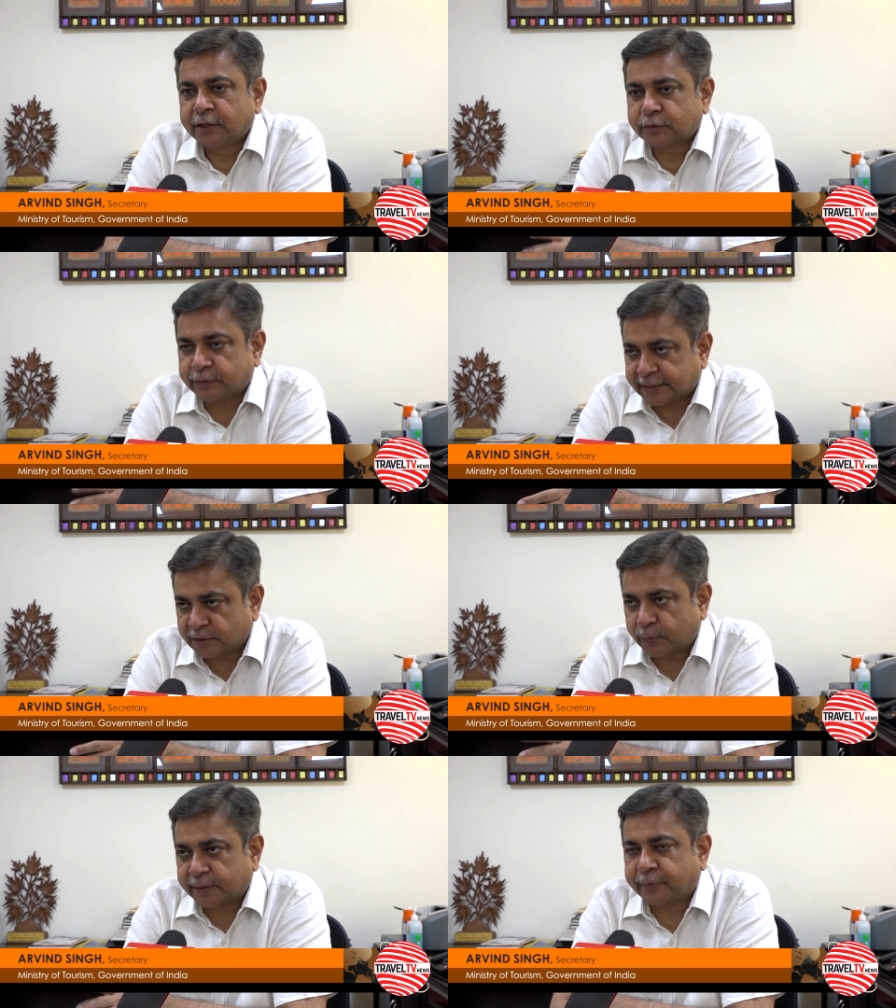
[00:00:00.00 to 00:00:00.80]
So that
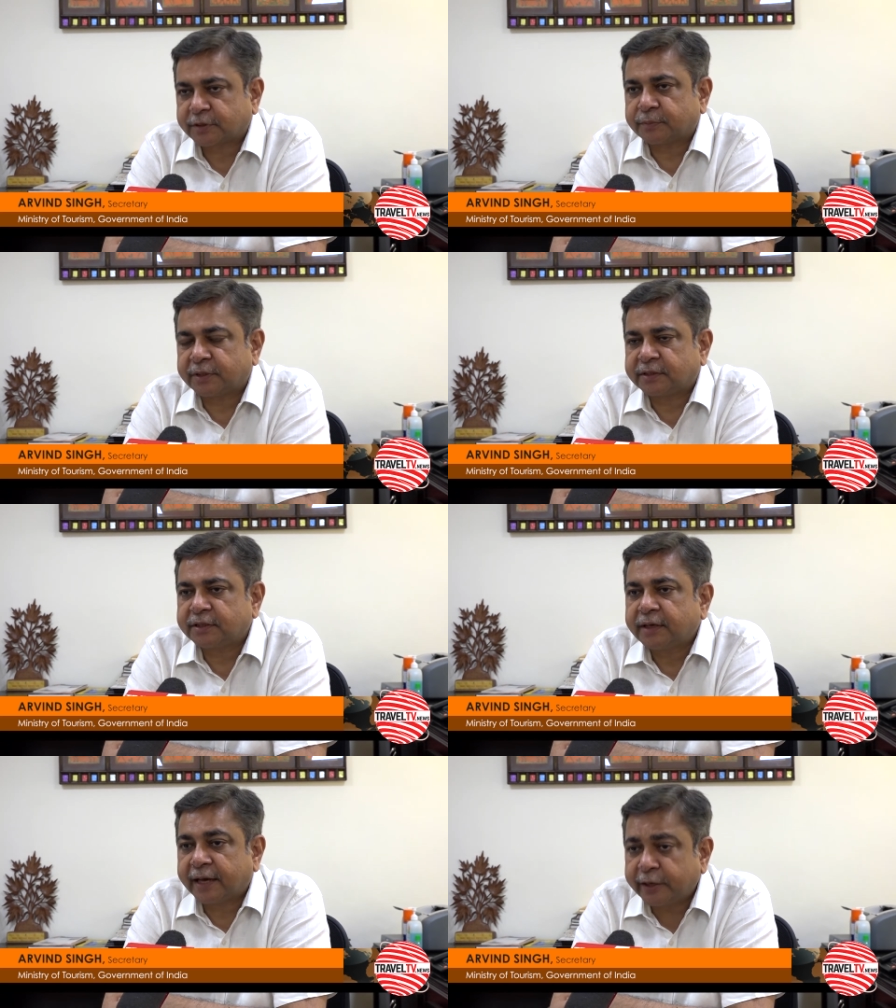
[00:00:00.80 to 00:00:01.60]
is one
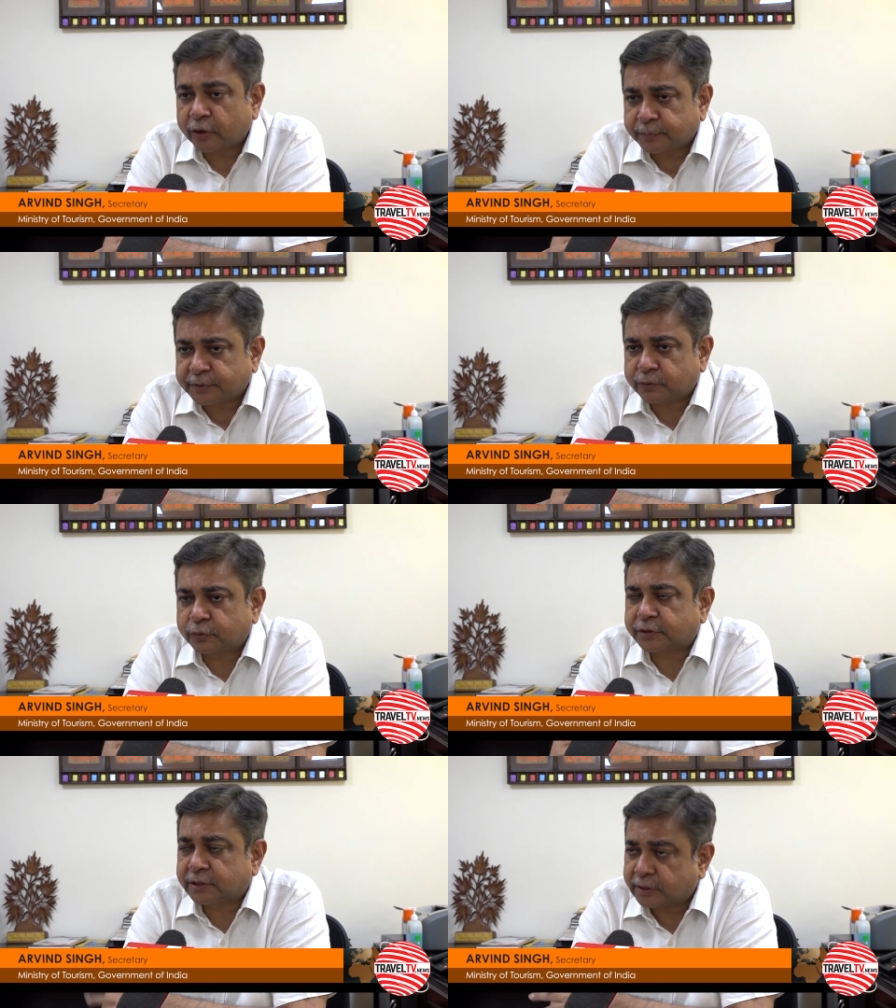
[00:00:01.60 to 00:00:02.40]
possibility. Helicopter
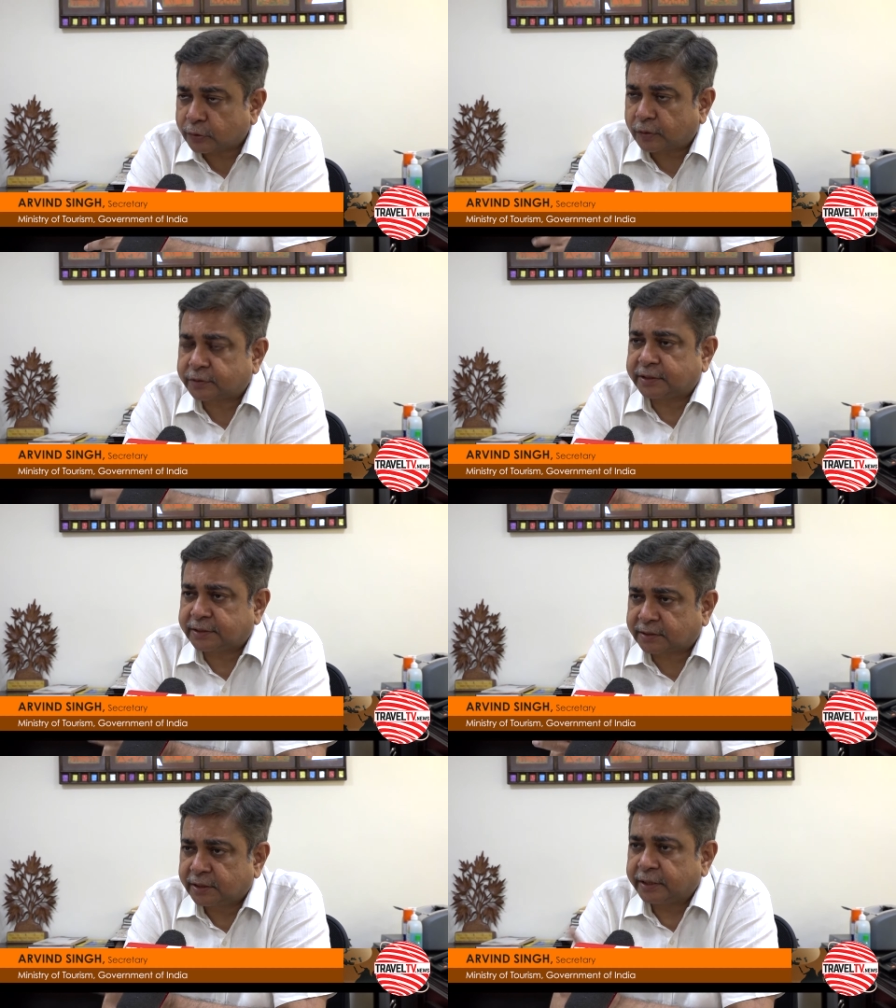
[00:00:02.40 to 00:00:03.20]
routes in the
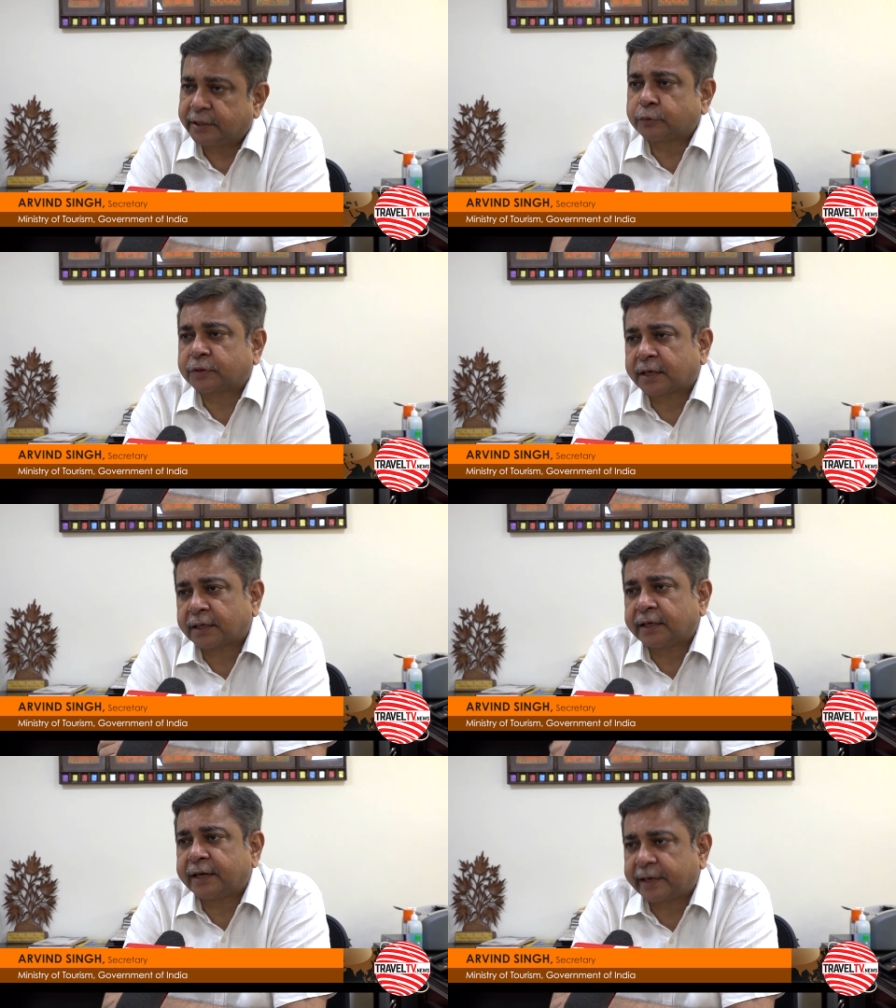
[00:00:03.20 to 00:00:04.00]
northeast, in
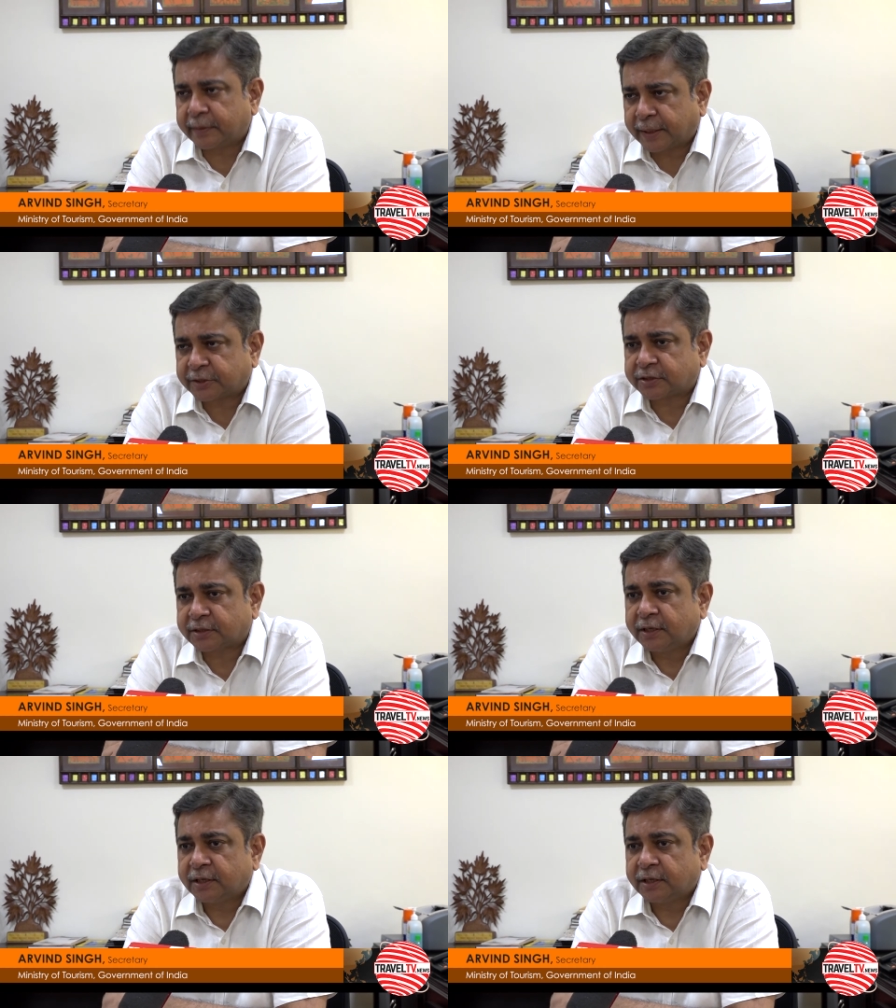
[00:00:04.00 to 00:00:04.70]
Uttarakhand and Himachal,